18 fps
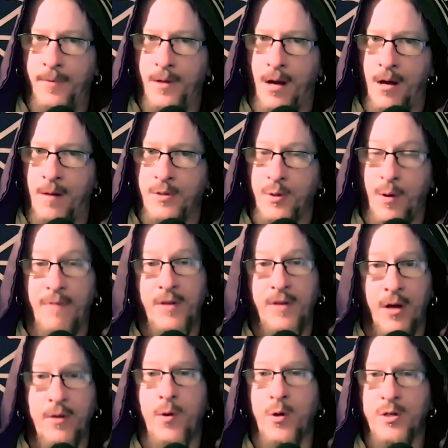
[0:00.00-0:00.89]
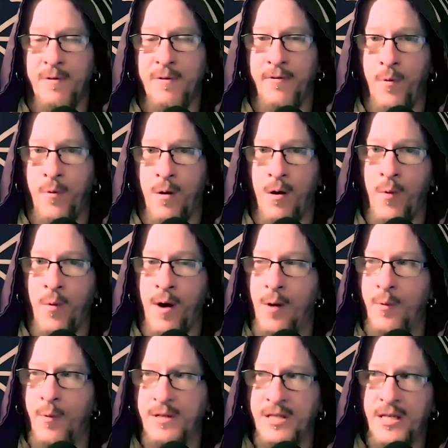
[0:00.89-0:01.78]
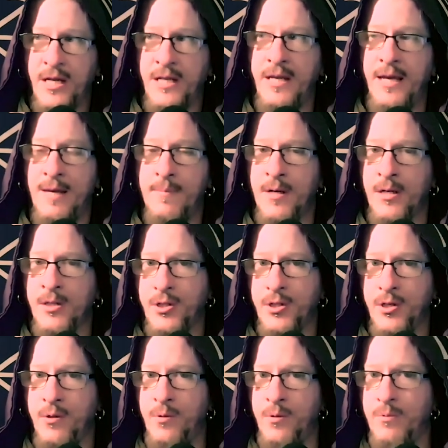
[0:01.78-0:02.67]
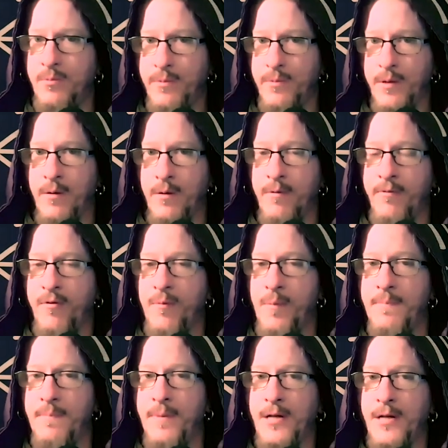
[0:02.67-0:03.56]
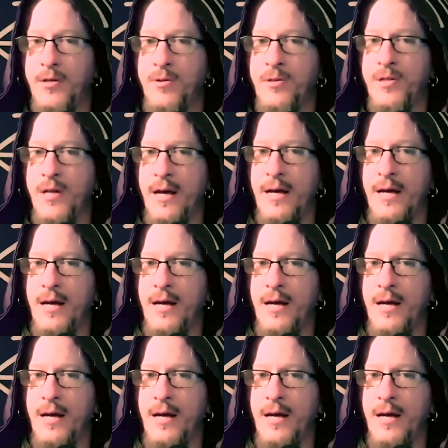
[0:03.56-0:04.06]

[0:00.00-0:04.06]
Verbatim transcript: Um, so I've done those before, where I would send emails to, you know, for my patrons,